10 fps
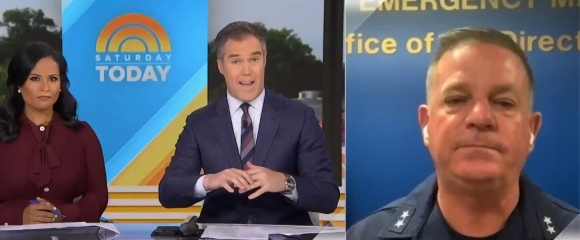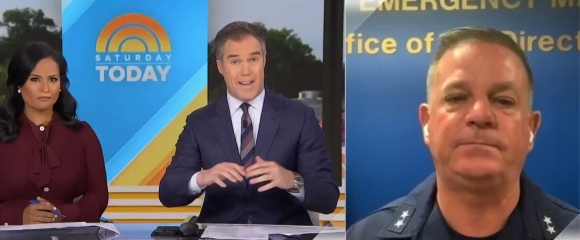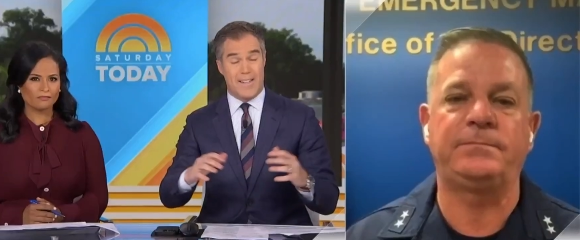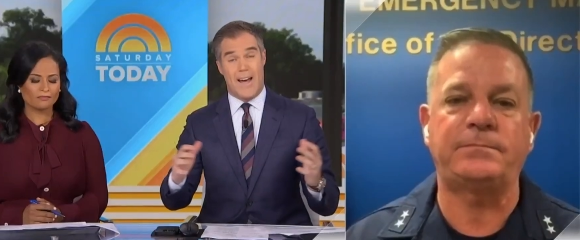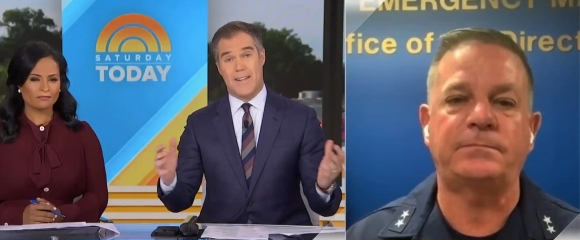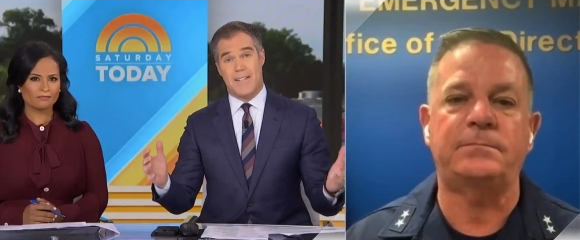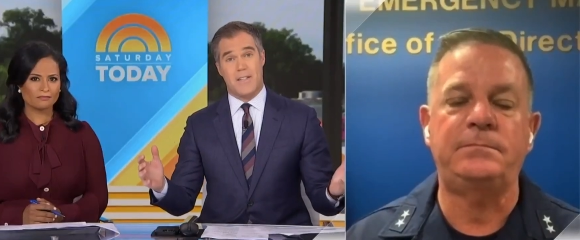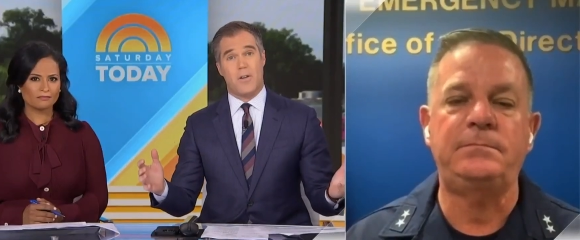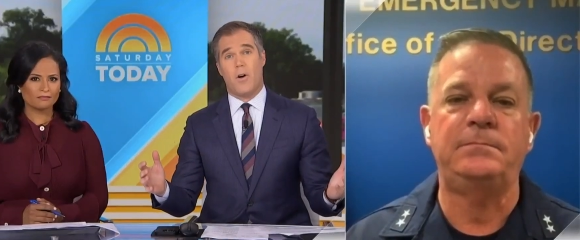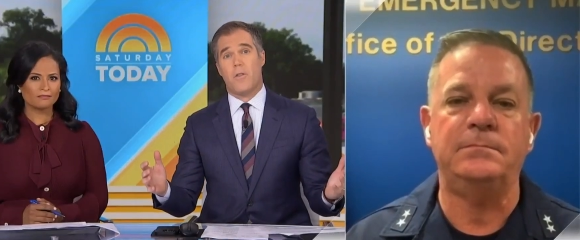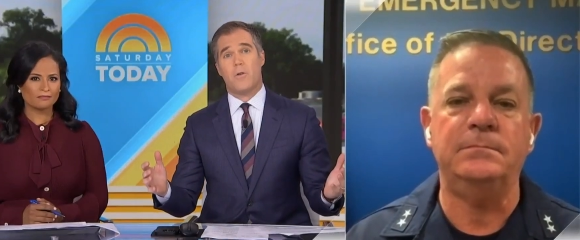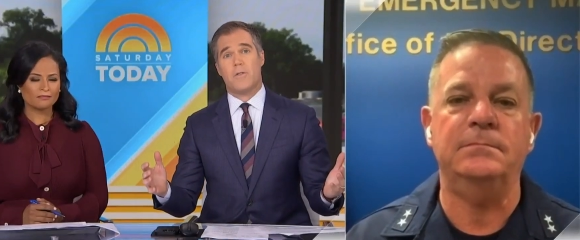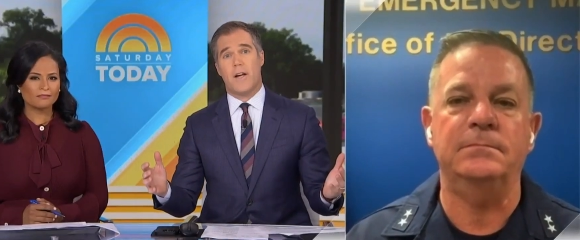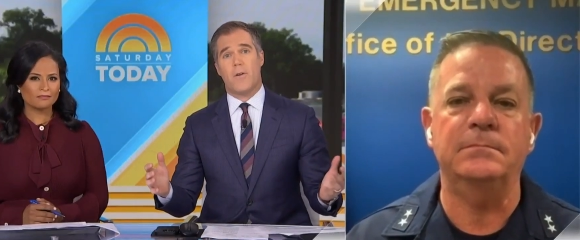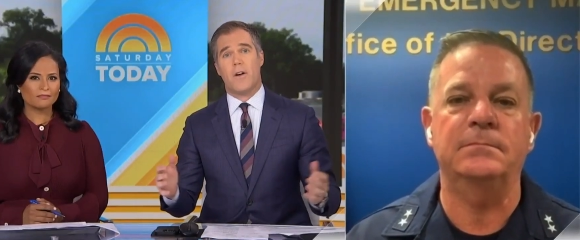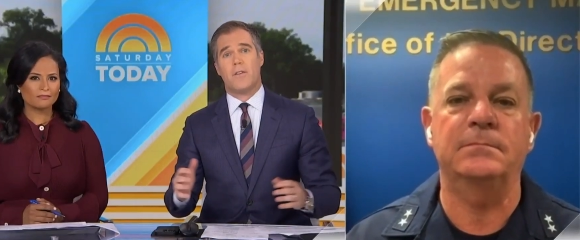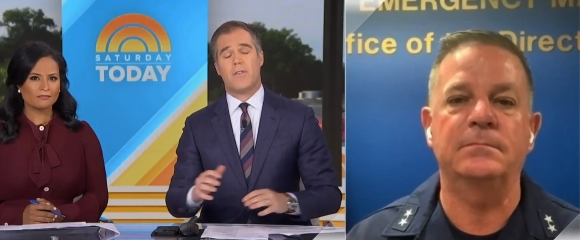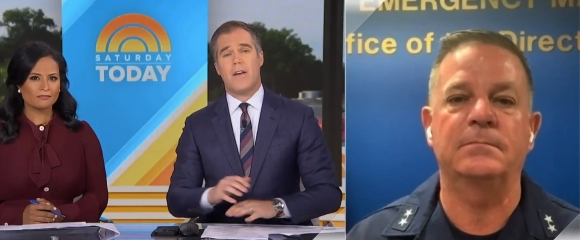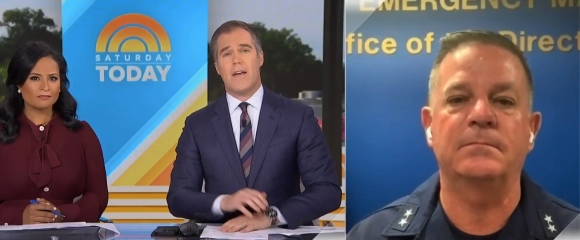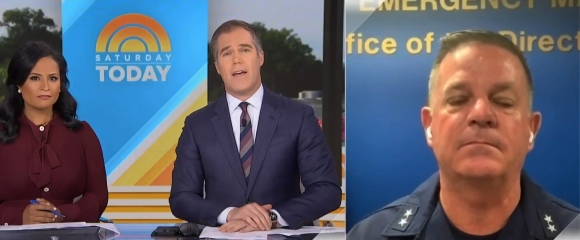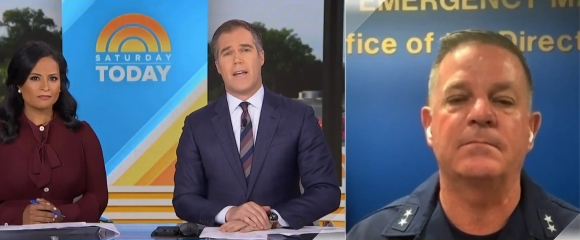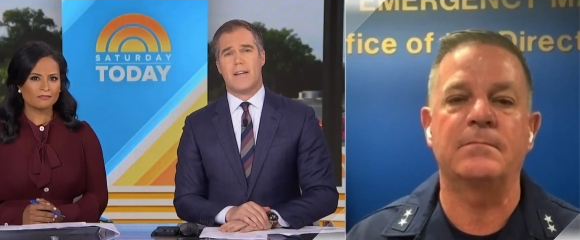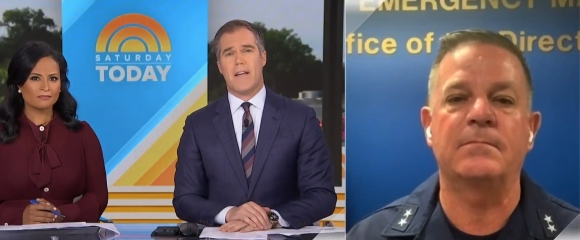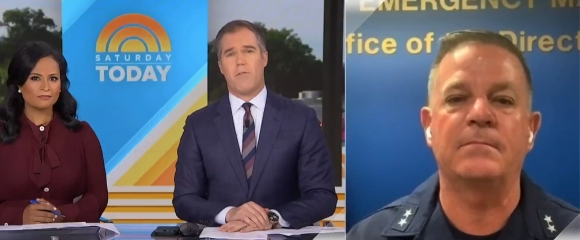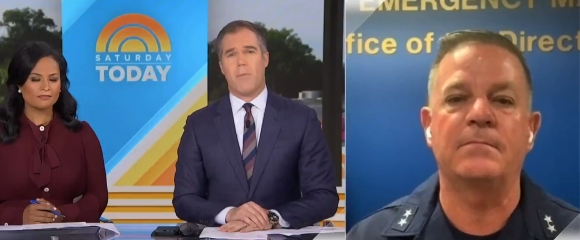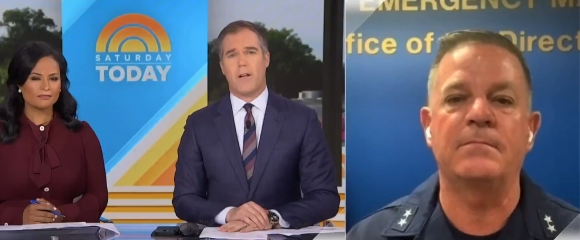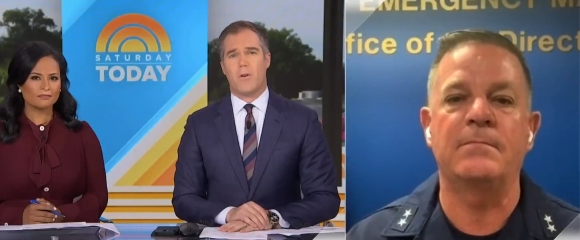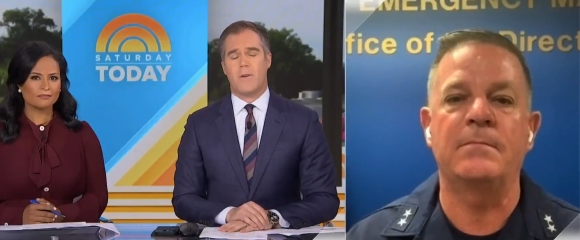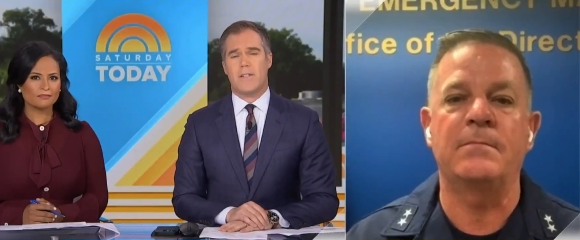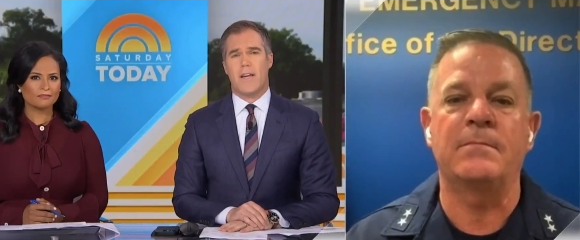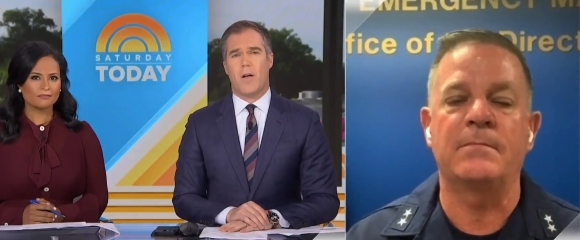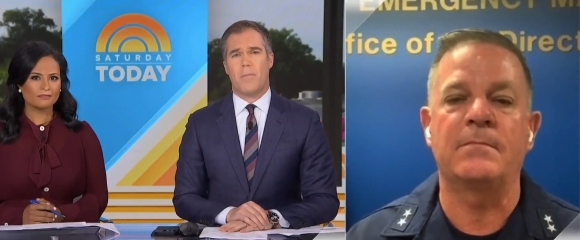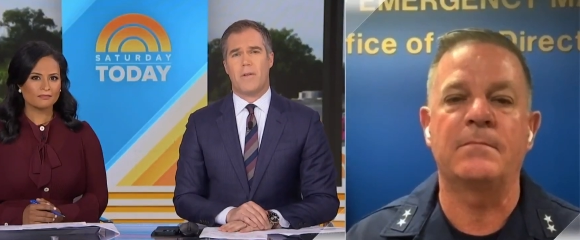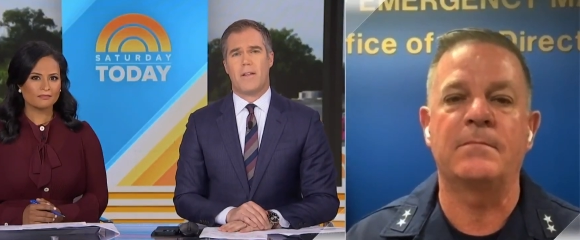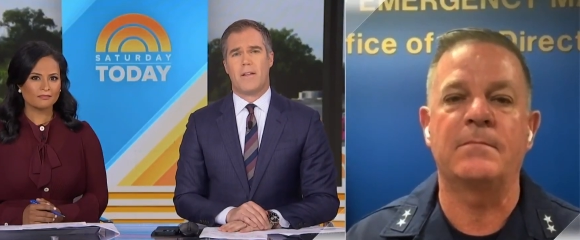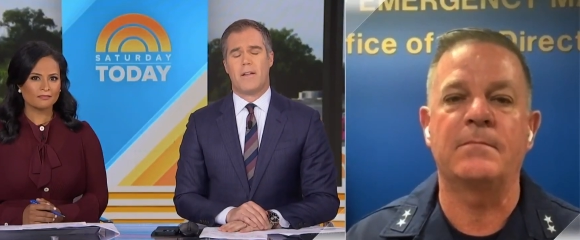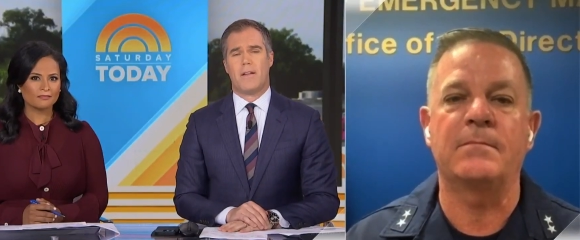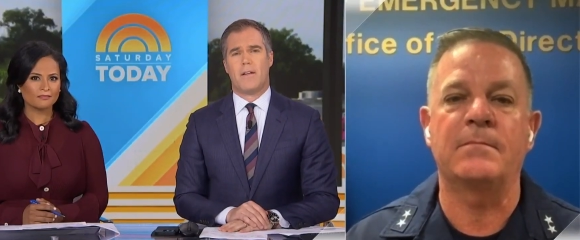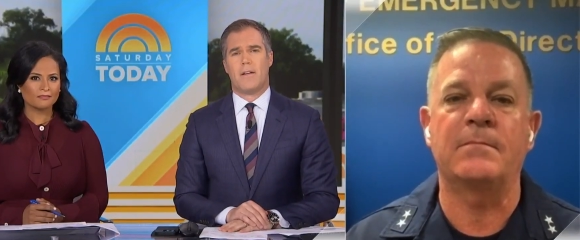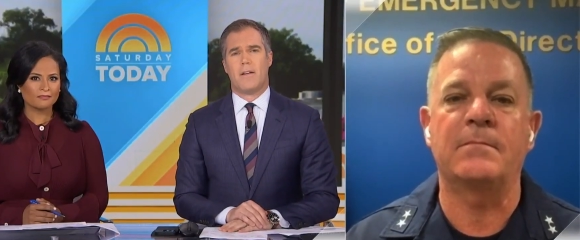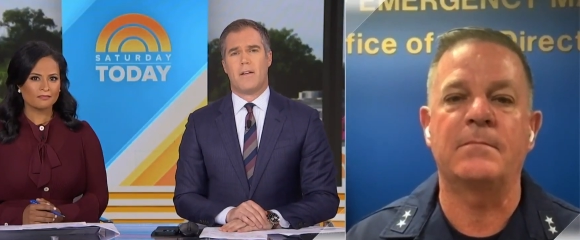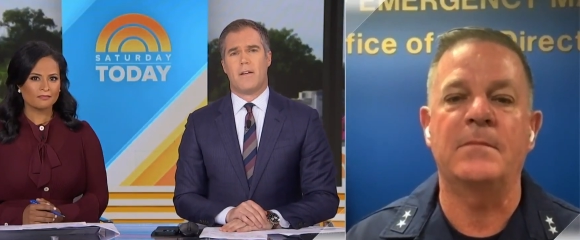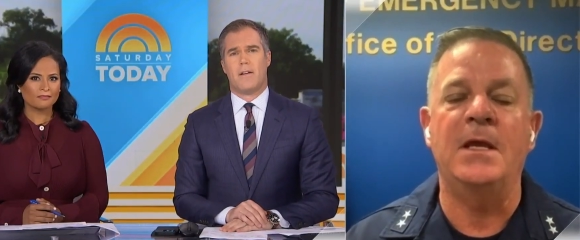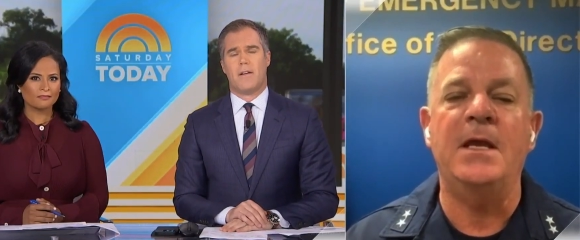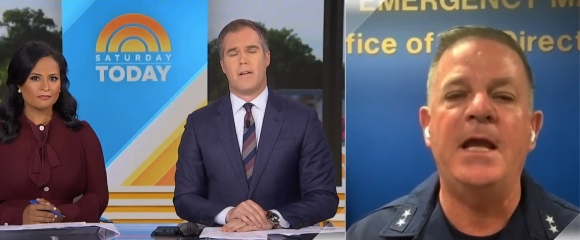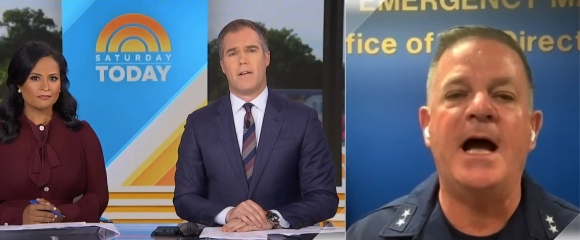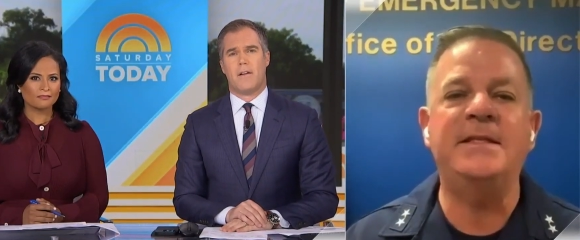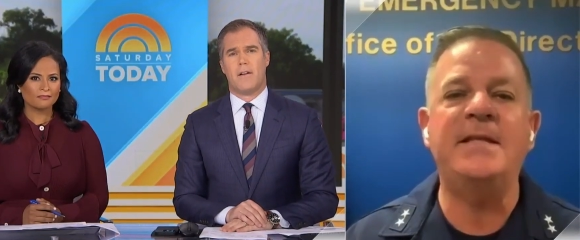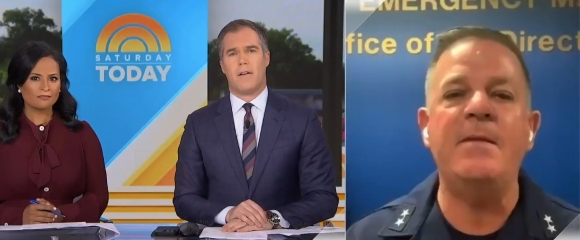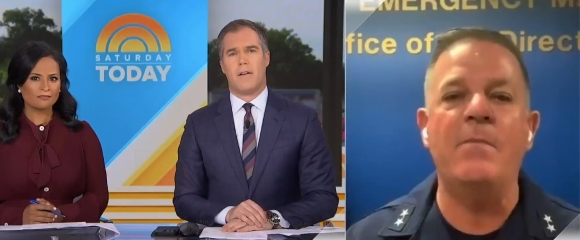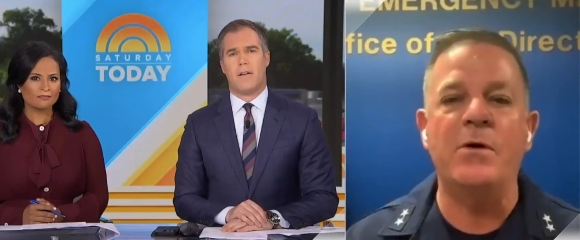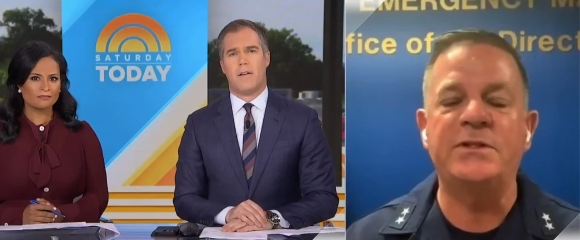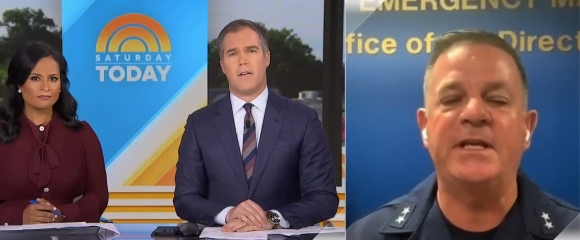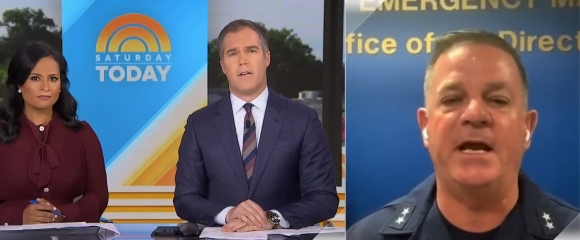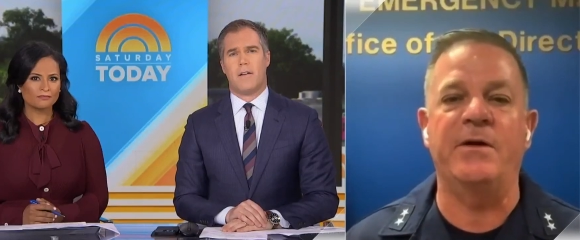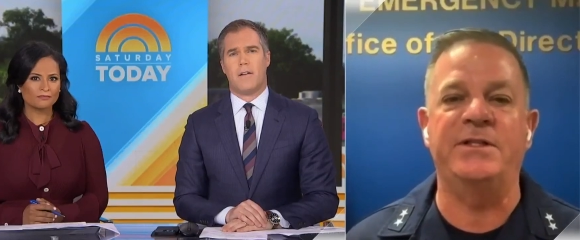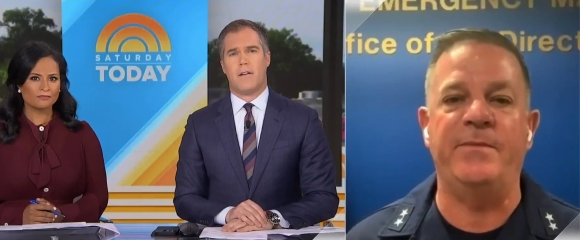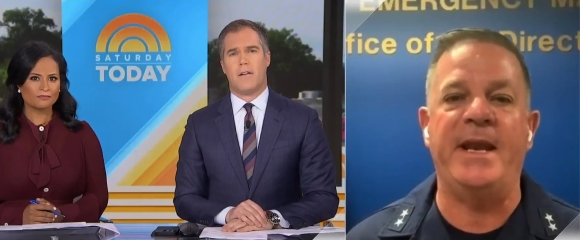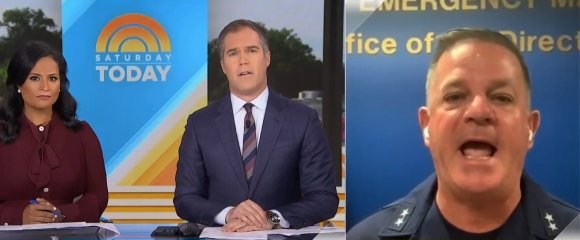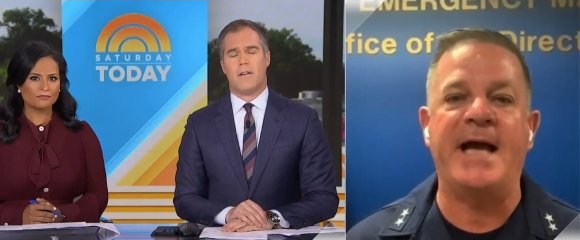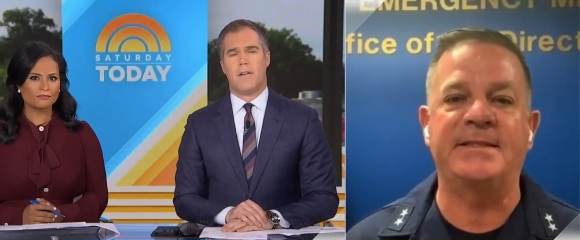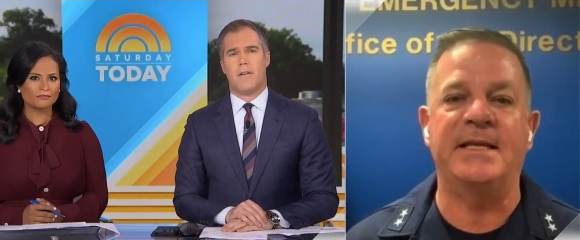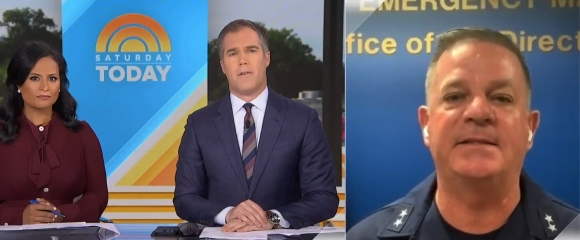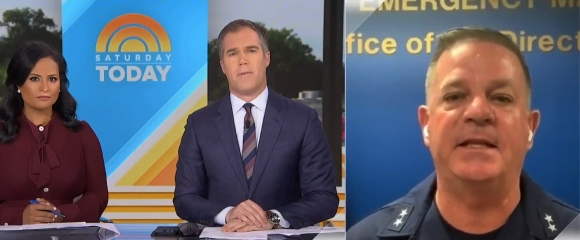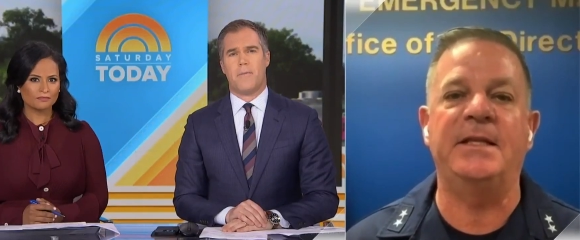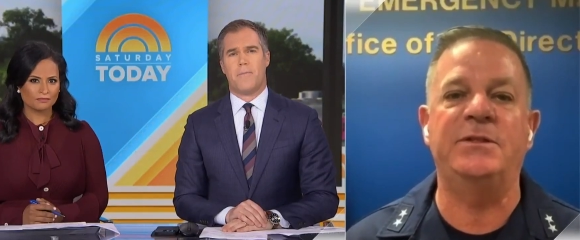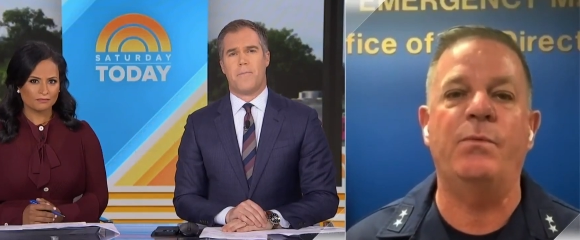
Speaker 1: ac access all those areas and get to everybody who needs help?
Speaker 2: Yeah, I'd say most of the areas have been accessed at least